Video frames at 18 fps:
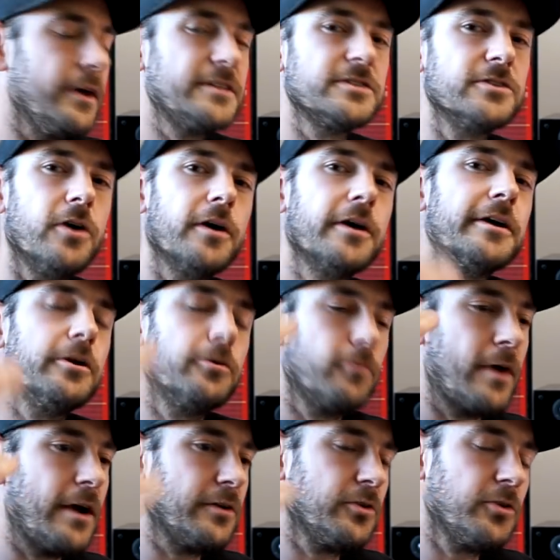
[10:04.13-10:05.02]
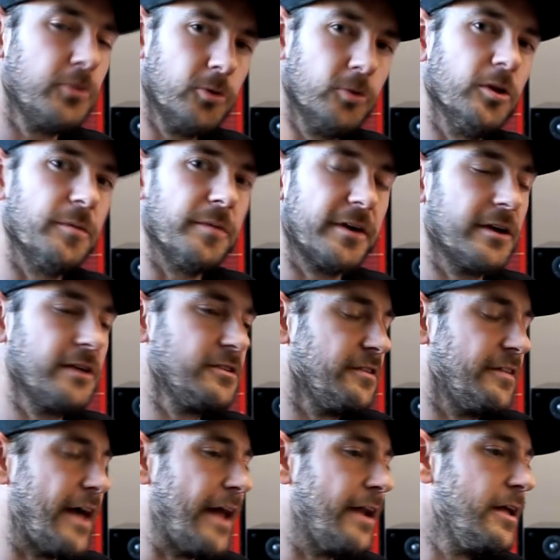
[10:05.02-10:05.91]
It's not going to run cooler because
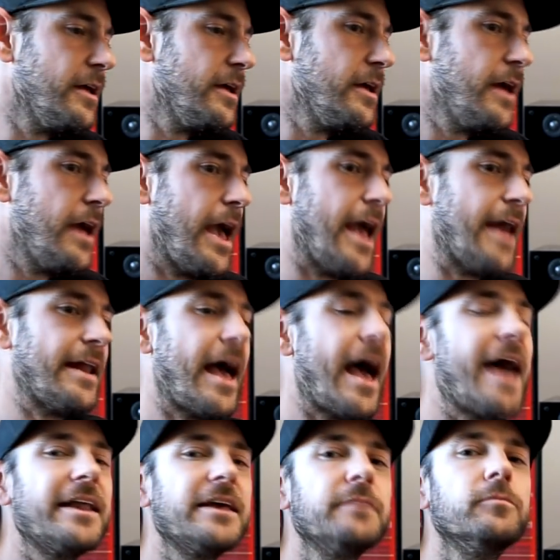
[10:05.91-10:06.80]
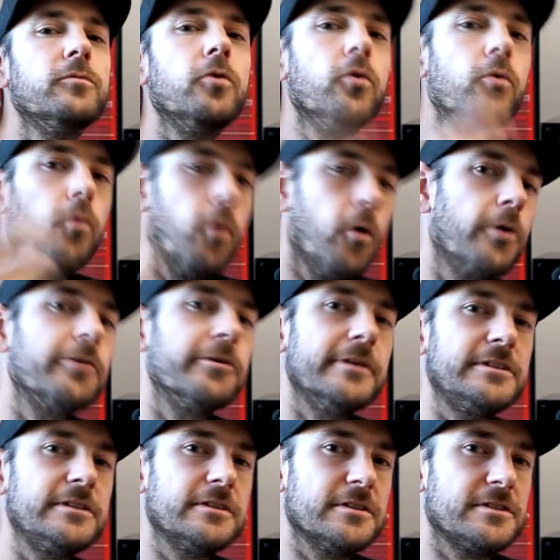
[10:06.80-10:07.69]
of that. And adding more
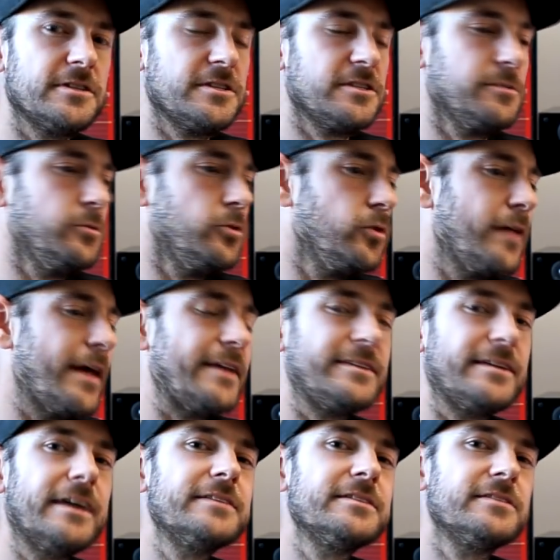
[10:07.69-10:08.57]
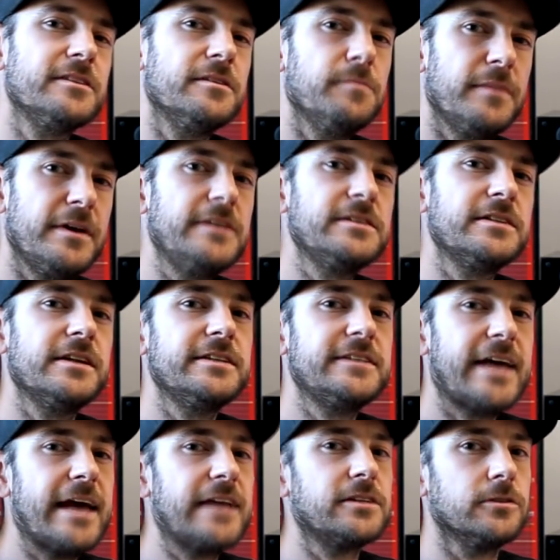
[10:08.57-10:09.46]
water into the system, all that does is it means that
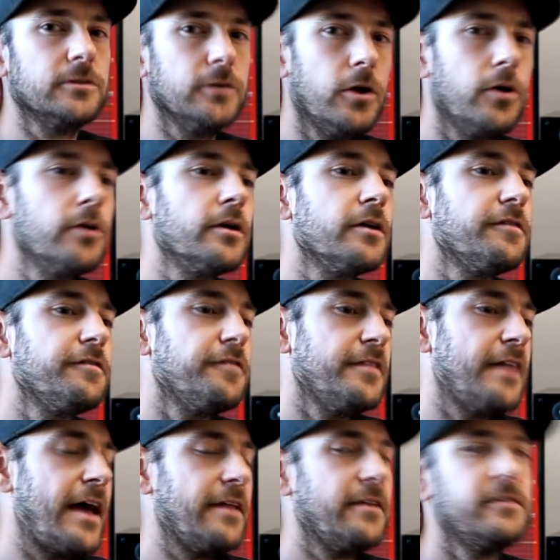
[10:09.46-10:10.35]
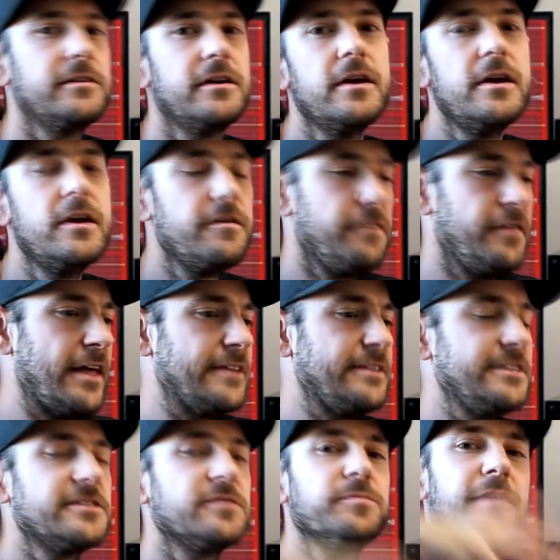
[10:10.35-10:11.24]
it takes longer for
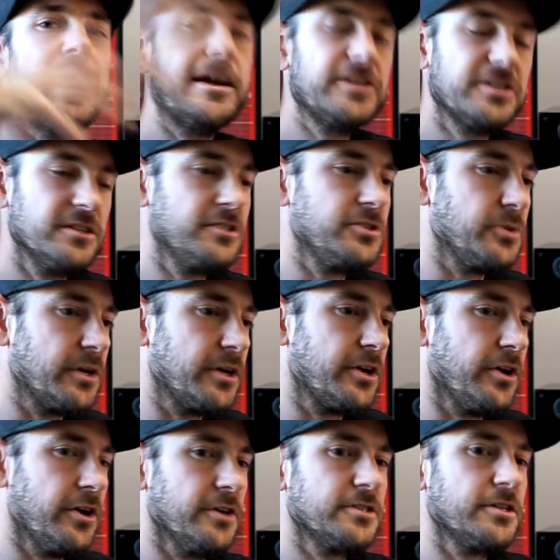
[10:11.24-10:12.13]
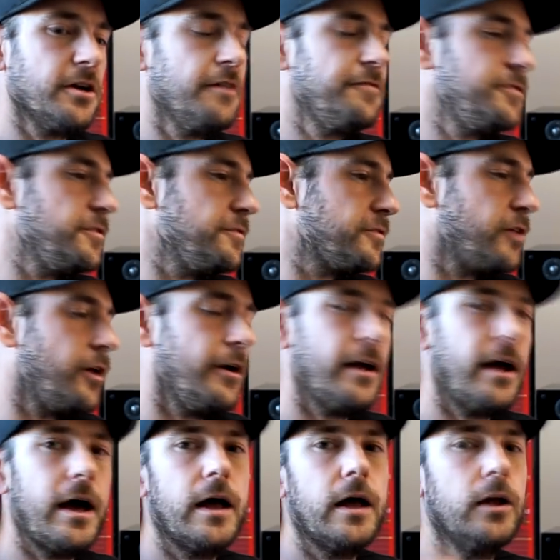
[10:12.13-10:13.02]
that dissipation to occur. So if you've
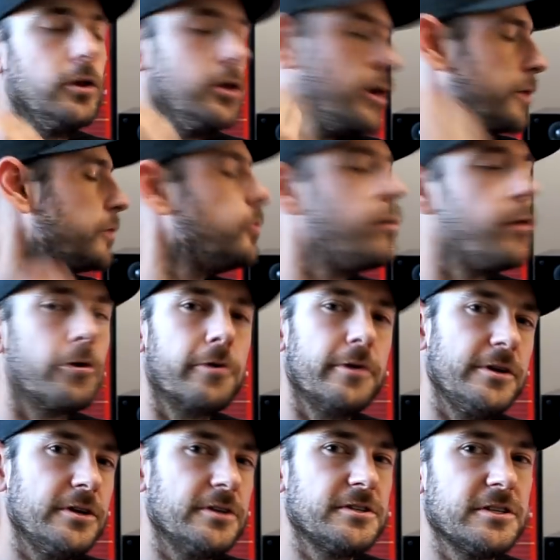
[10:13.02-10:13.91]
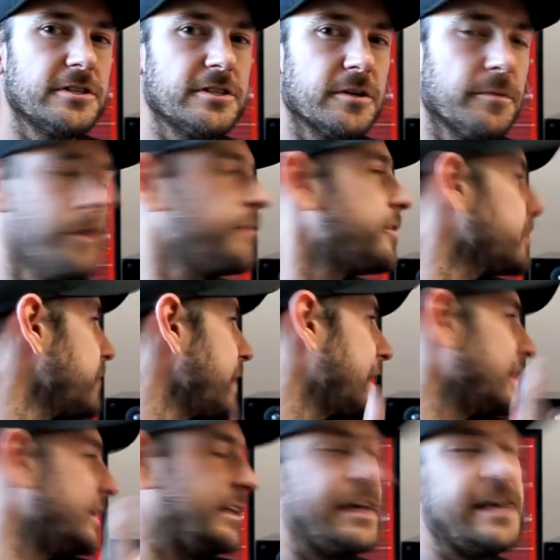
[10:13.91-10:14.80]
got a lot of water in your system, I've got
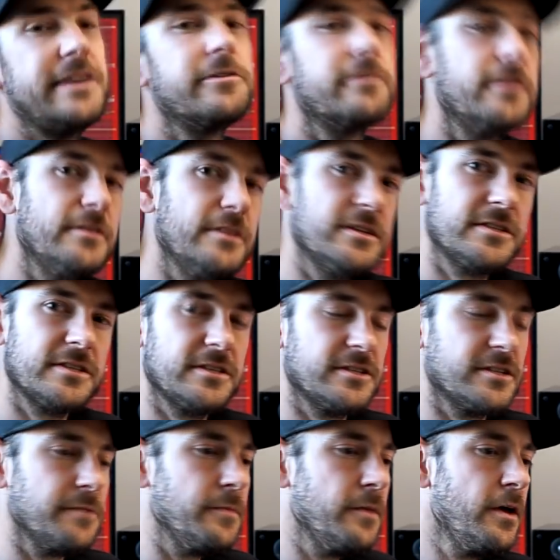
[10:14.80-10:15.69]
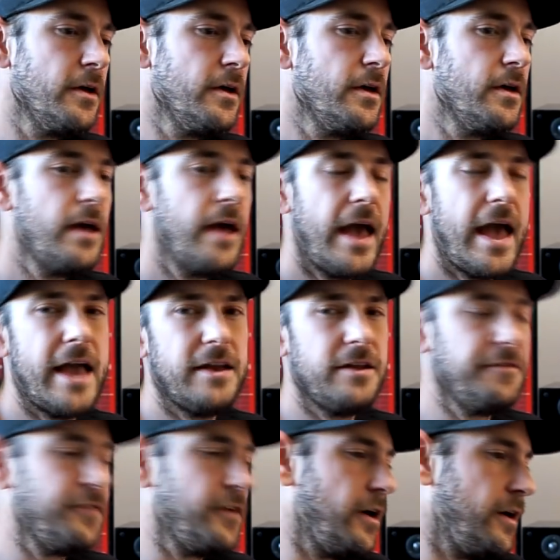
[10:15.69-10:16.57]
about a liter in this system, and
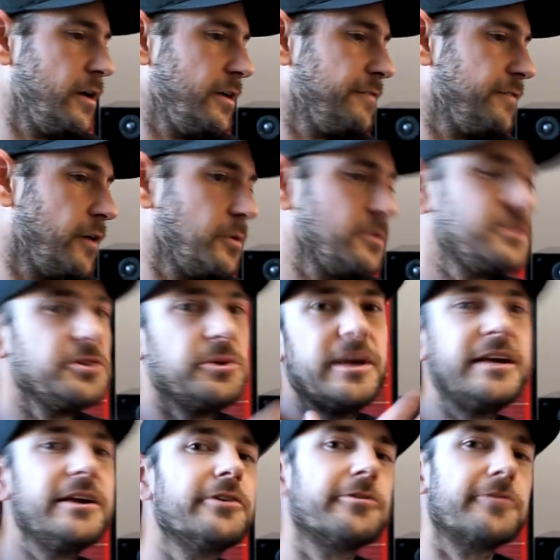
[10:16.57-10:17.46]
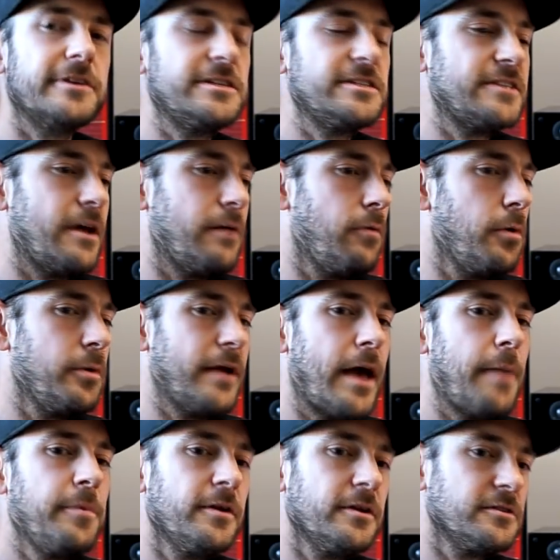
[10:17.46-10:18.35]
if I was to increase that, what would
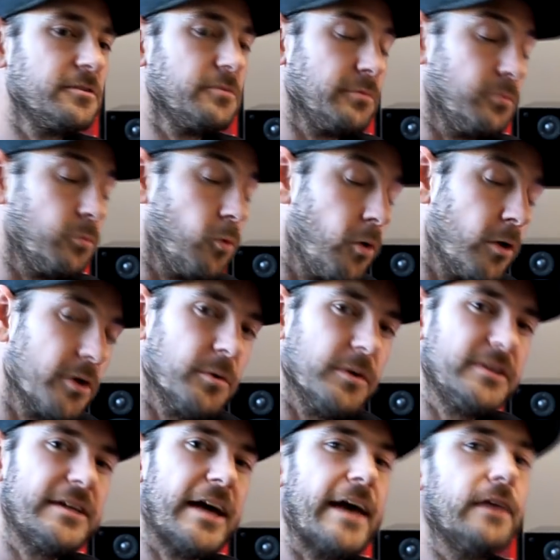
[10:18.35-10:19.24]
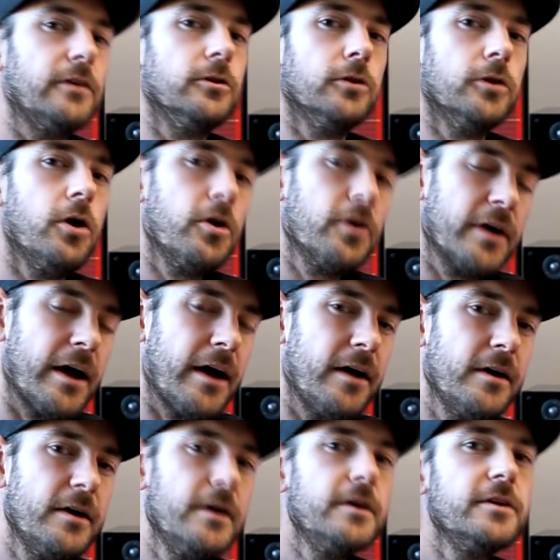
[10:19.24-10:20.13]
happen is the water would take
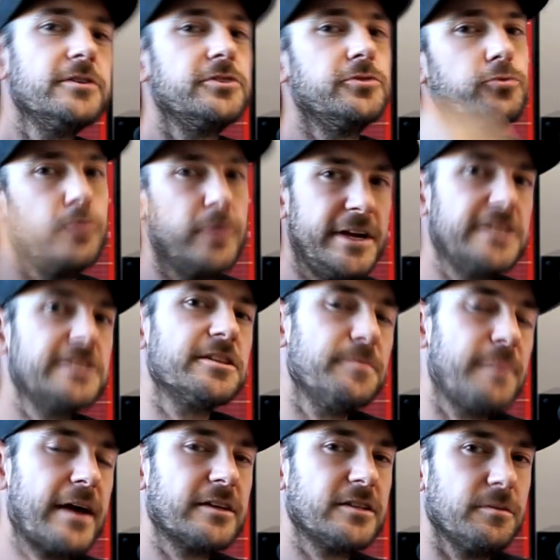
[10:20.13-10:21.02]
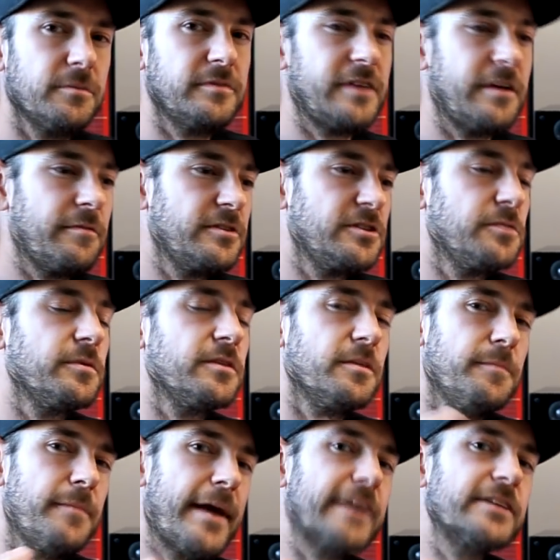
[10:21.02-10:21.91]
longer to reach the maximum temperature, but
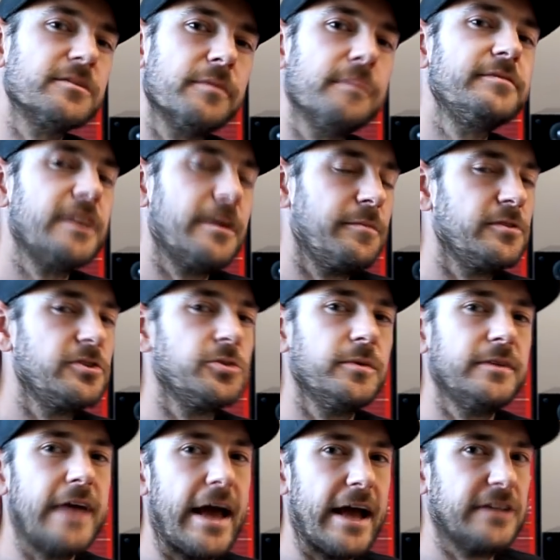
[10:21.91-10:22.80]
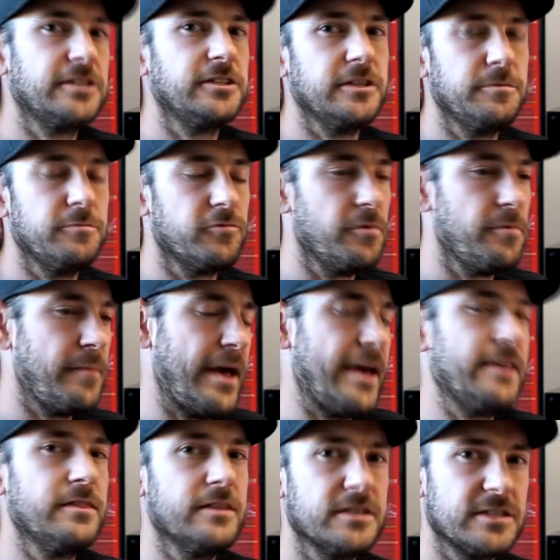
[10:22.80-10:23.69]
the maximum temperature would actually
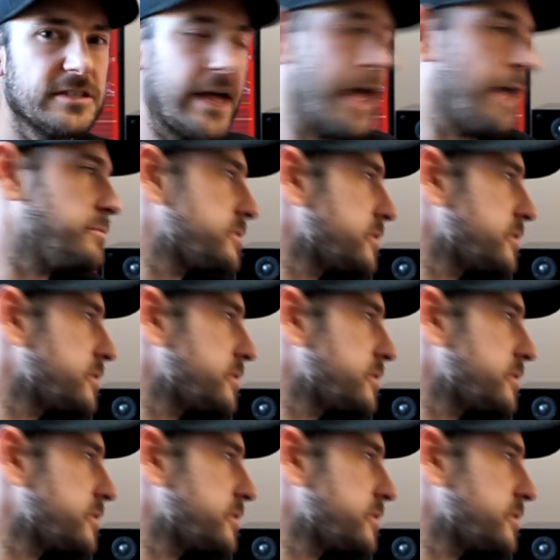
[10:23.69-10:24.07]
remain the same.